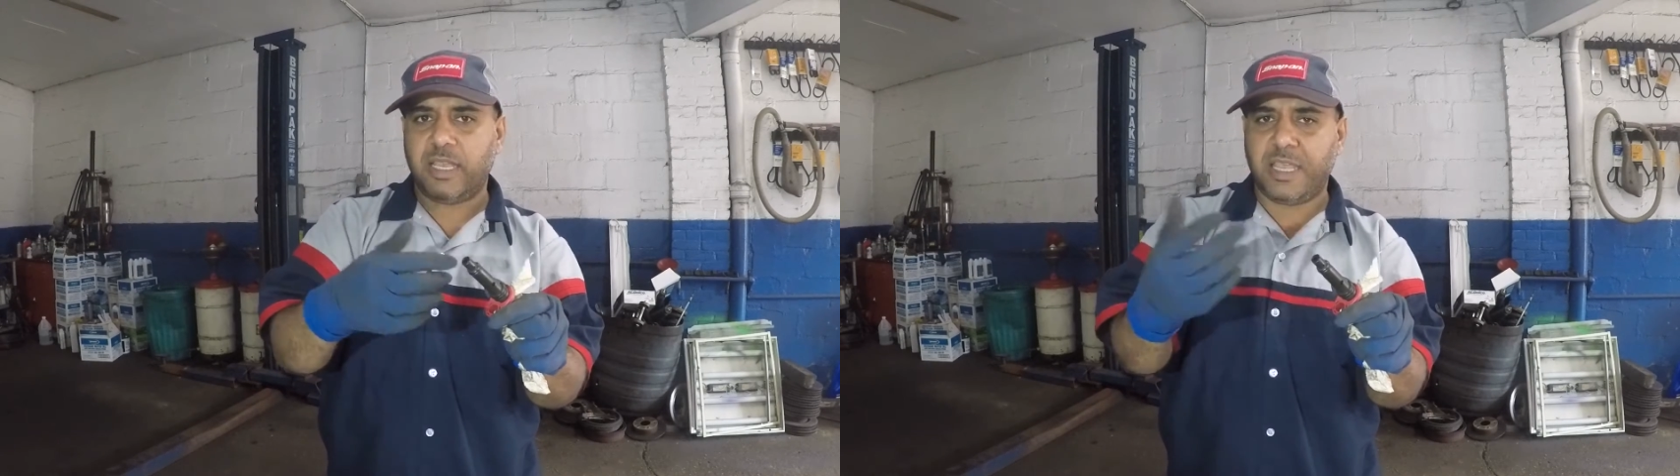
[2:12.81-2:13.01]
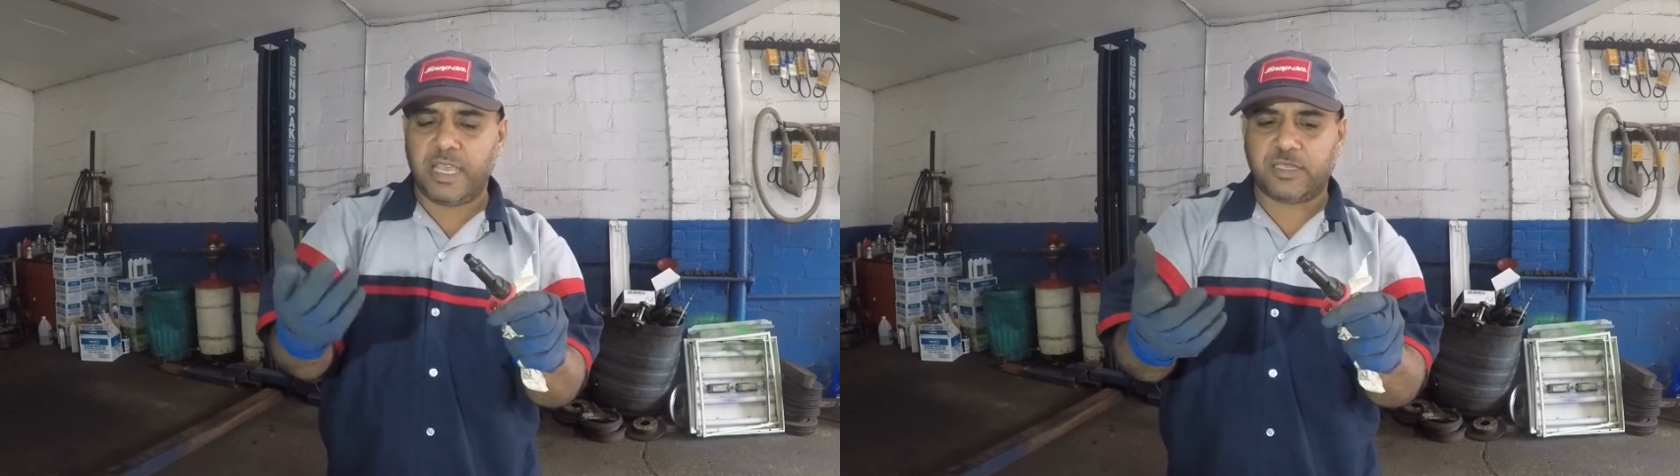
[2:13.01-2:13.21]

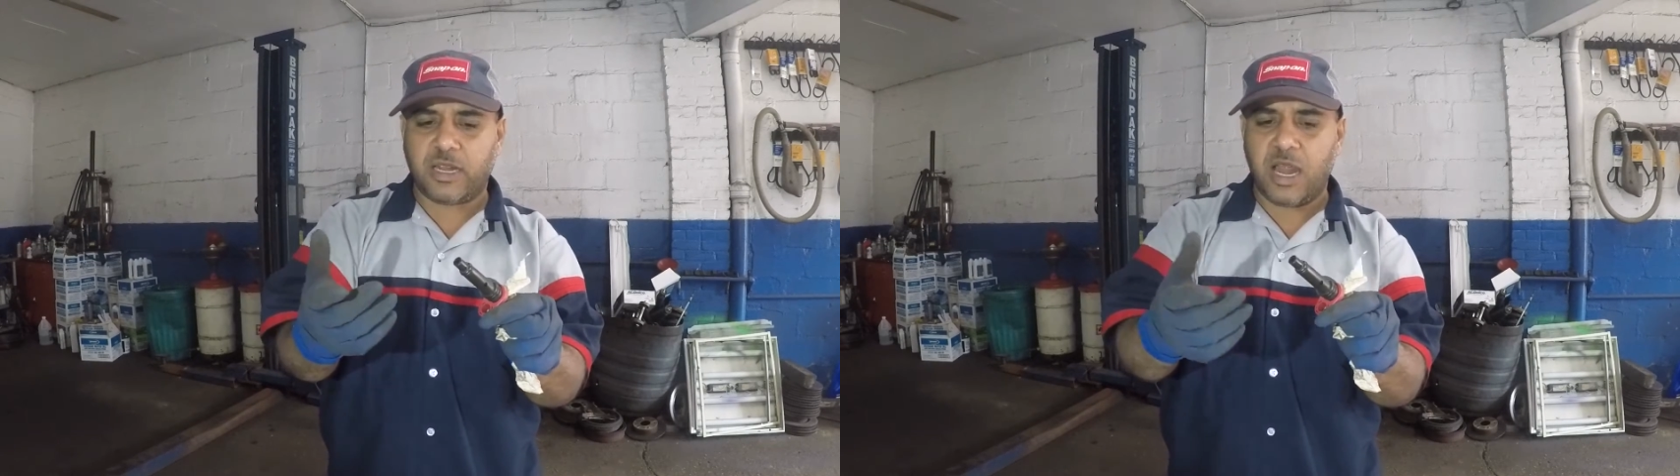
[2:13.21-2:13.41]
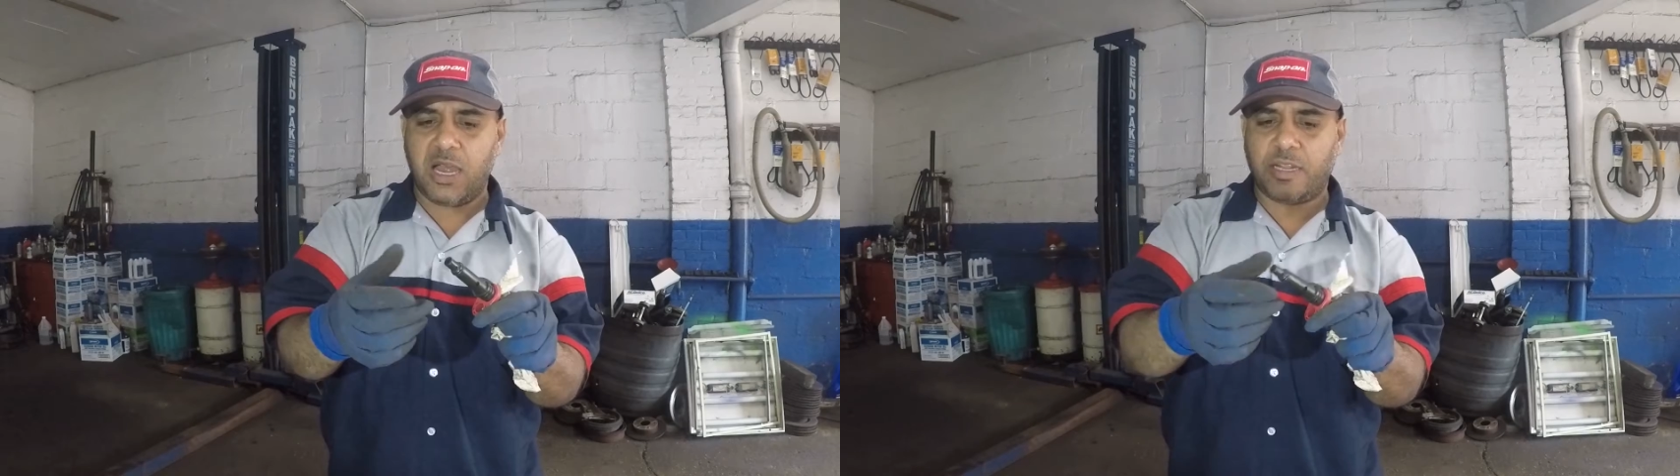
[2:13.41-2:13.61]
It gets
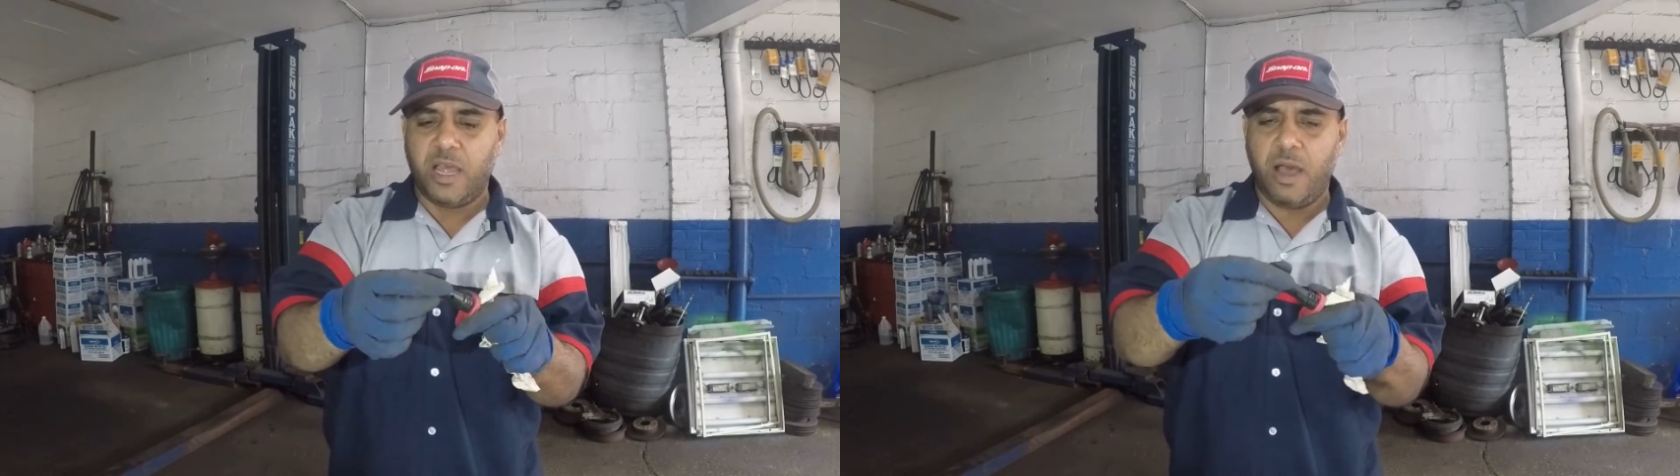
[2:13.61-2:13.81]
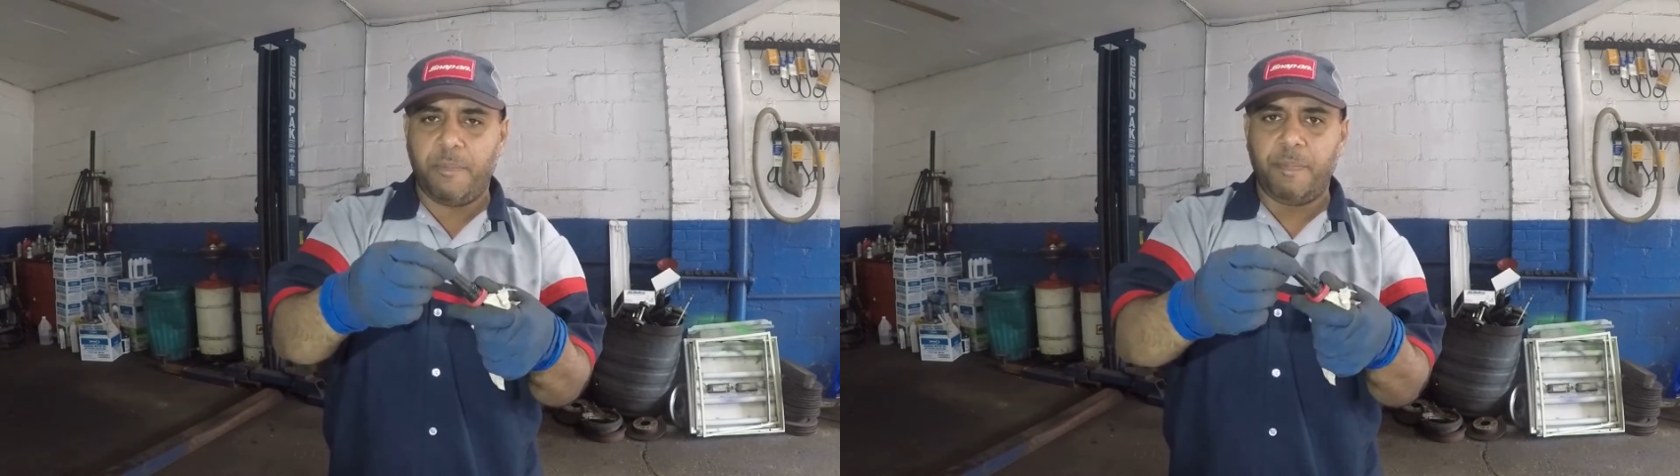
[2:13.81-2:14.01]
clogged
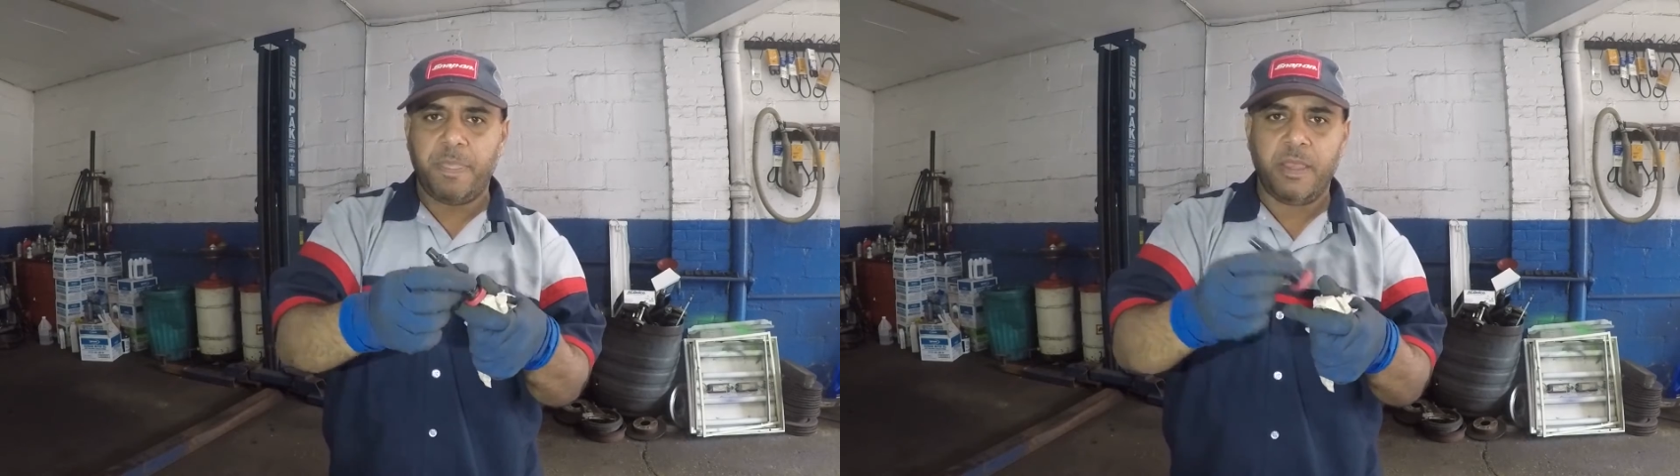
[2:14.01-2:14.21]
up.